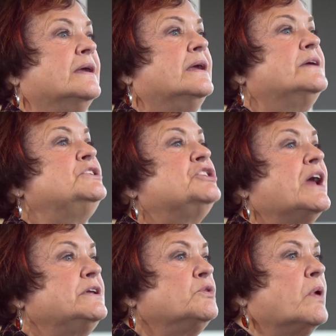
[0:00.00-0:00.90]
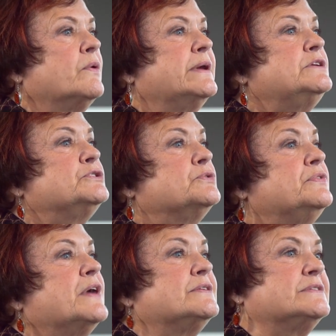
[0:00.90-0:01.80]
In January
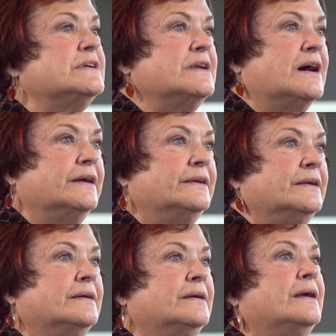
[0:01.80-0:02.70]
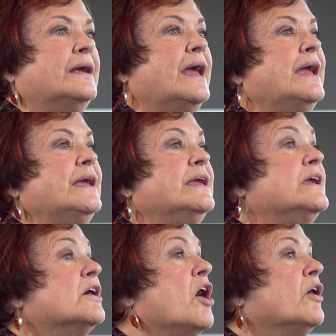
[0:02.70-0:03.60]
2009,
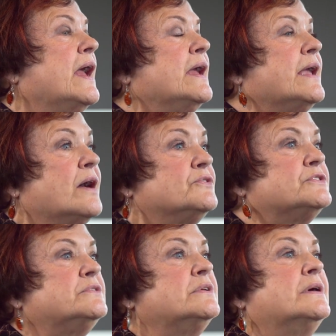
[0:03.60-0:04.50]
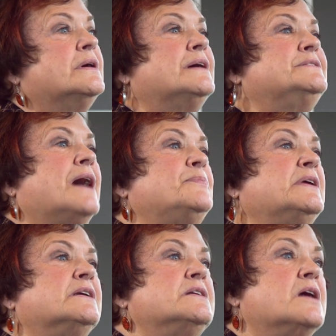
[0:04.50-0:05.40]
AERA Council
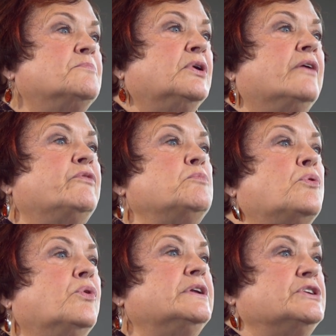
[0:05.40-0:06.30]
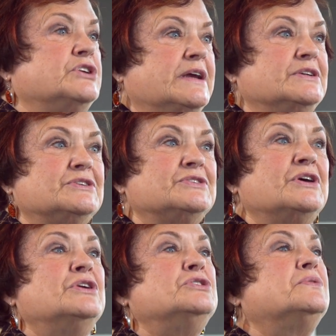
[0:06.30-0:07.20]
adopted a number of important changes
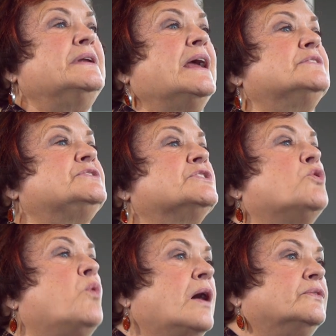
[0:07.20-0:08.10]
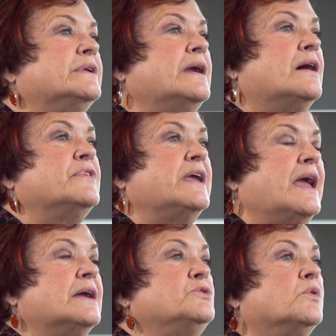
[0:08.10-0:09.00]
to enhance the quality of
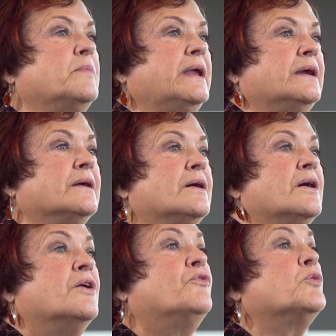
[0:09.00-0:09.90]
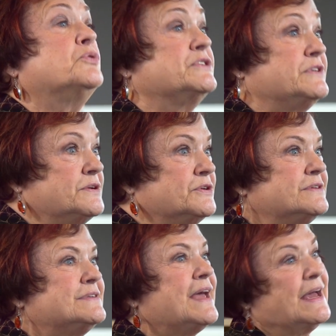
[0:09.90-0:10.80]
the annual meeting for
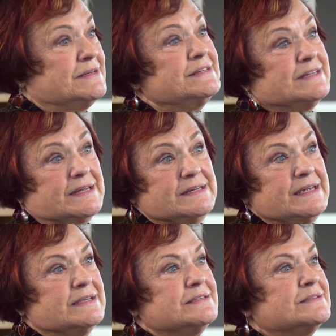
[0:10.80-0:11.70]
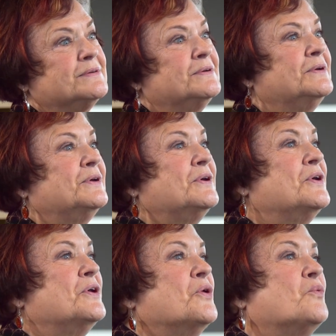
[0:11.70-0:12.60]
presenters and attendees.
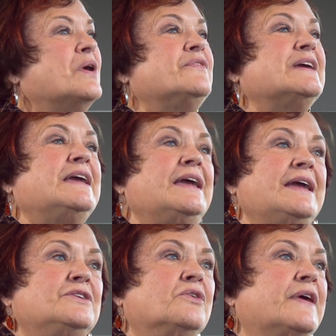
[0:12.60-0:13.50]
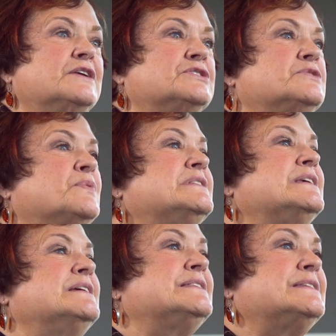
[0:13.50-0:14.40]
One of the key innovations was
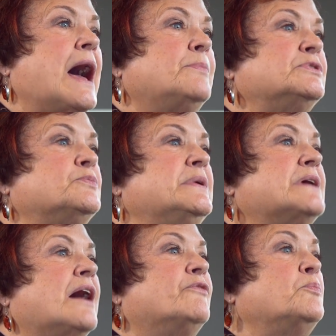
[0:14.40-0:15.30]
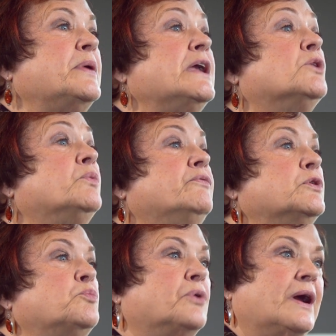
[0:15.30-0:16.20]
the establishment of a peer
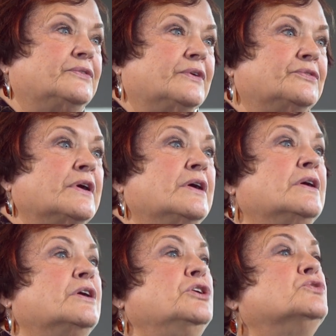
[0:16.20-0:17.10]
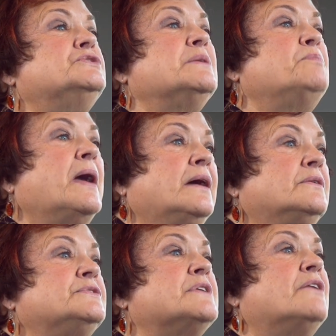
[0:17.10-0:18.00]
review process using
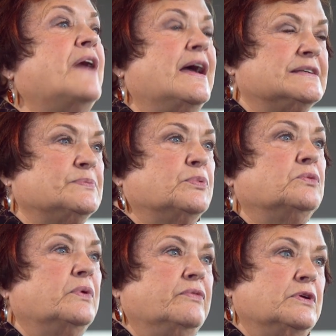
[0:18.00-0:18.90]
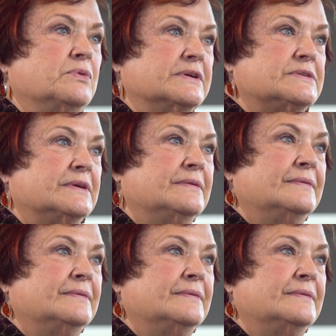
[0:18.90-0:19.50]
panels of expert reviewers.